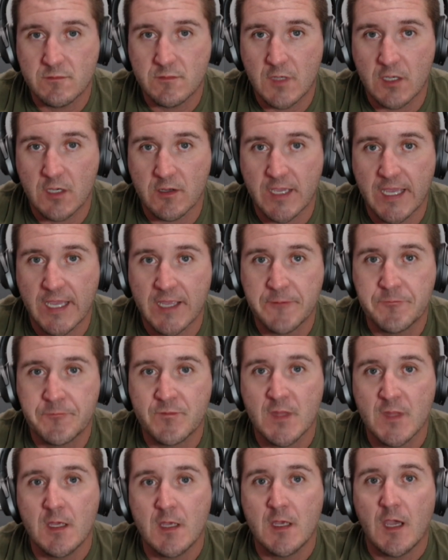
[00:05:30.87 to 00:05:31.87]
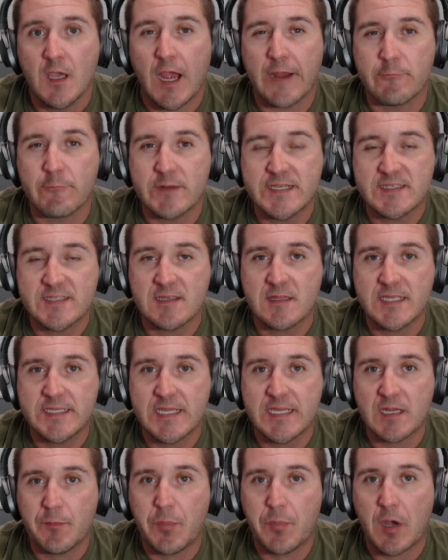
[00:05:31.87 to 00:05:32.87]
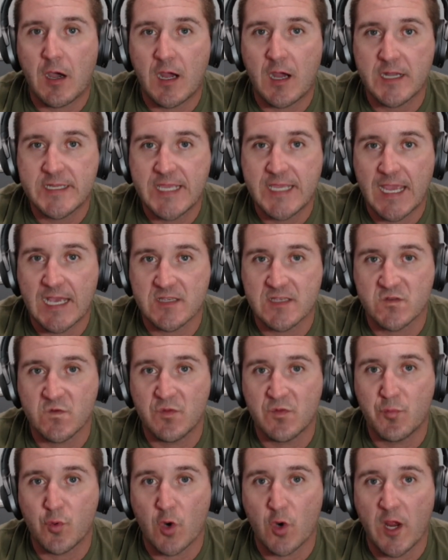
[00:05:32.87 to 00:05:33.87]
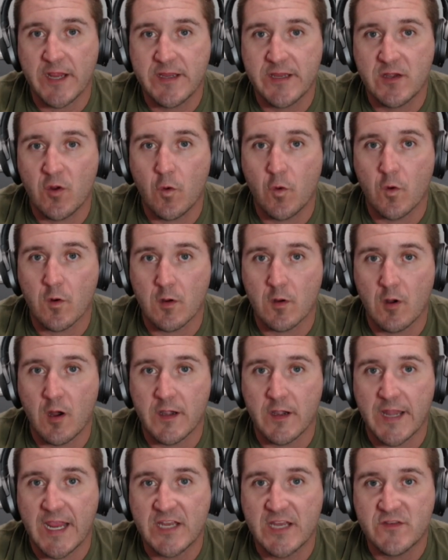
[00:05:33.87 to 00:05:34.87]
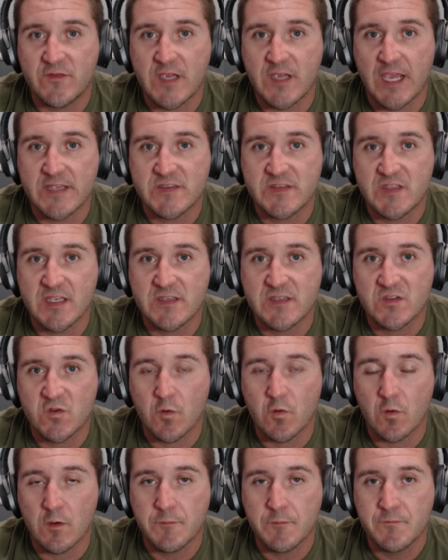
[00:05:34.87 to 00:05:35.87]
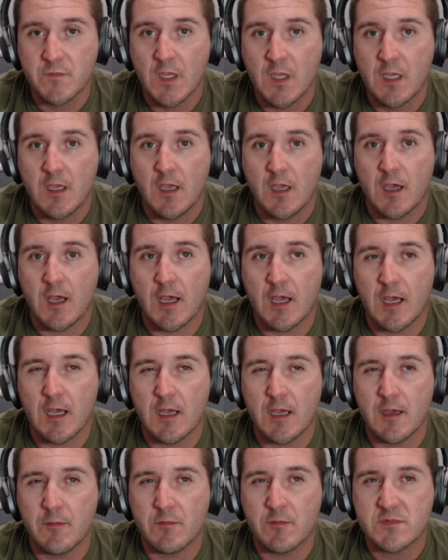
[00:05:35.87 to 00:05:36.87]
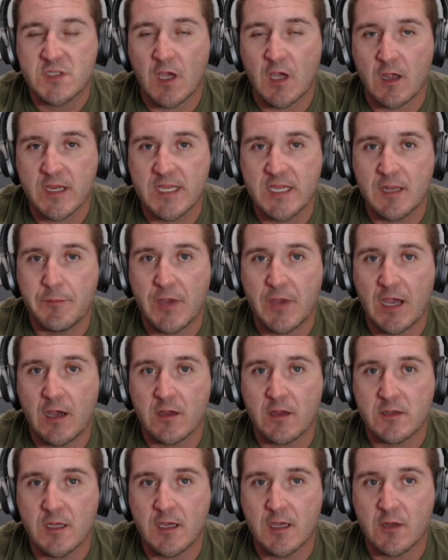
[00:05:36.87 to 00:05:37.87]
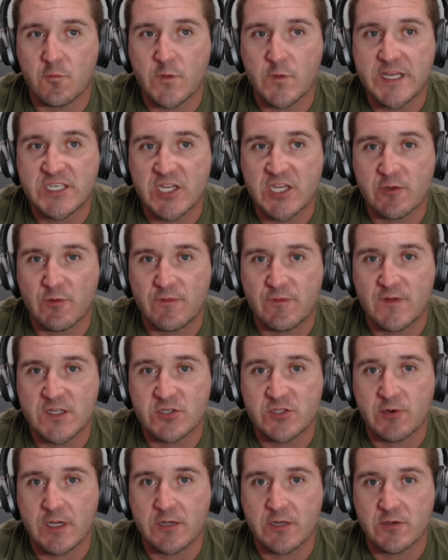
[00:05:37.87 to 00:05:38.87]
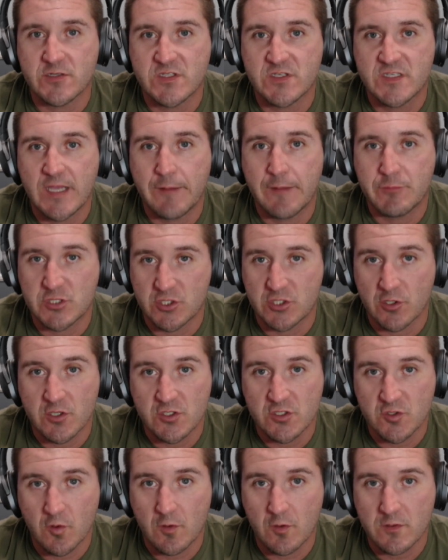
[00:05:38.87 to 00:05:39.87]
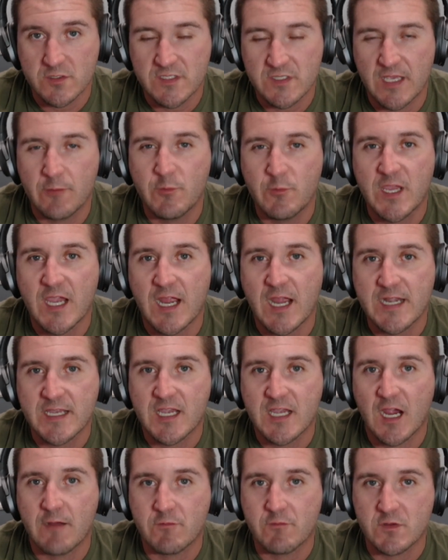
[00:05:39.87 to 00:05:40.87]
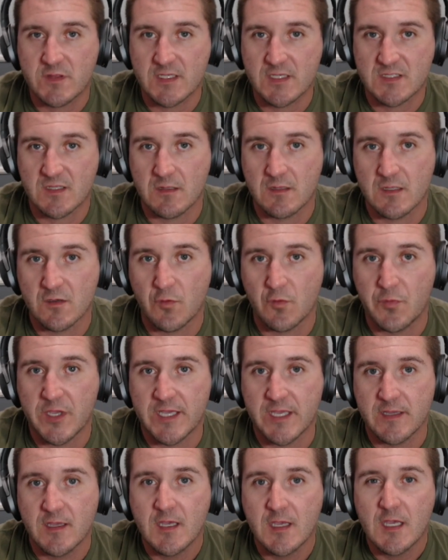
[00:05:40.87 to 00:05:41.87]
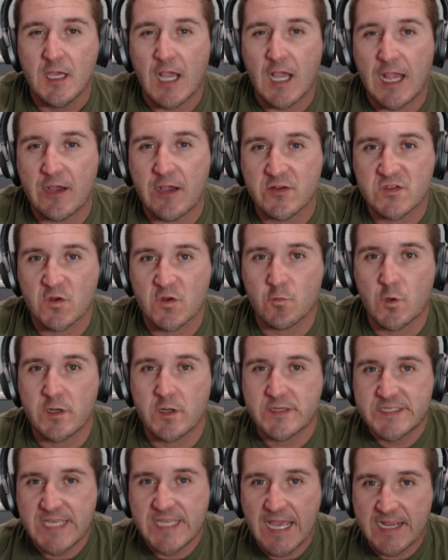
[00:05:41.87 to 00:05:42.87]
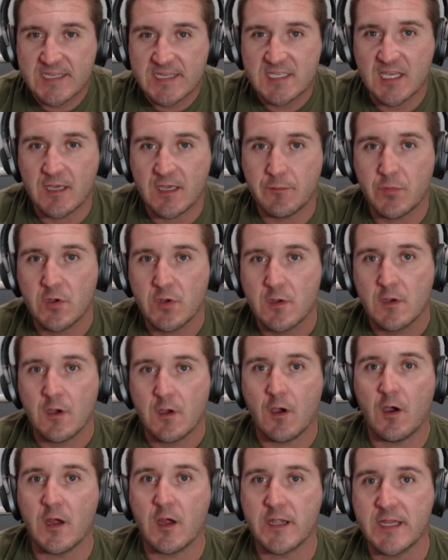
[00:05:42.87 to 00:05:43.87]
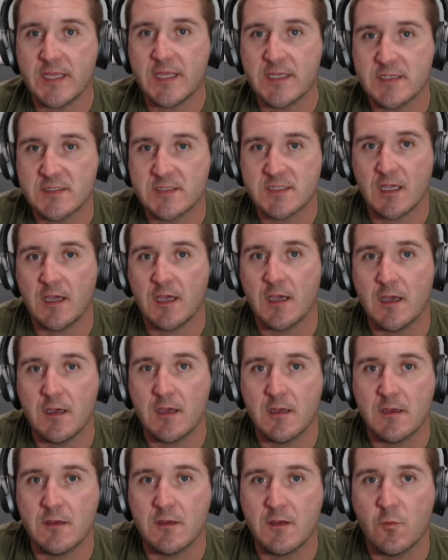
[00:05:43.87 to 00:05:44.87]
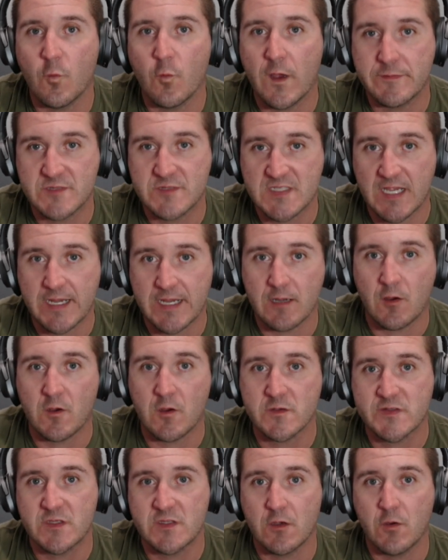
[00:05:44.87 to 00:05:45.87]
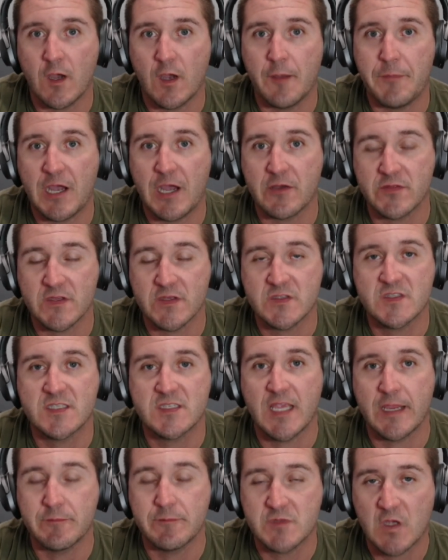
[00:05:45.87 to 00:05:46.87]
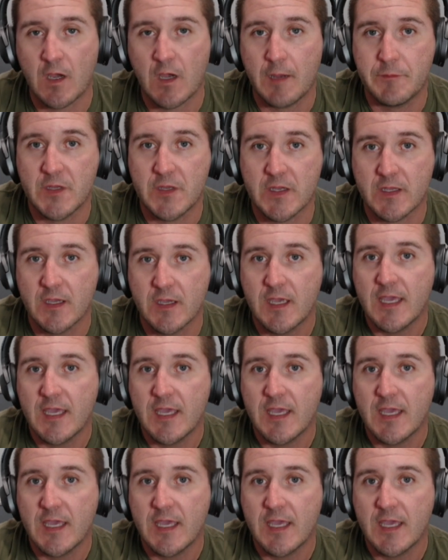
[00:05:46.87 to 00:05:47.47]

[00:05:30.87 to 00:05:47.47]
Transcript: Okay. I recently did a podcast with Bryan Orr on HVAC school um, talking about uh, reach in refrigerators, temperature controllers. And we kind of covered this a little bit. I also wrote a tech tip on his uh, website also about the same topic,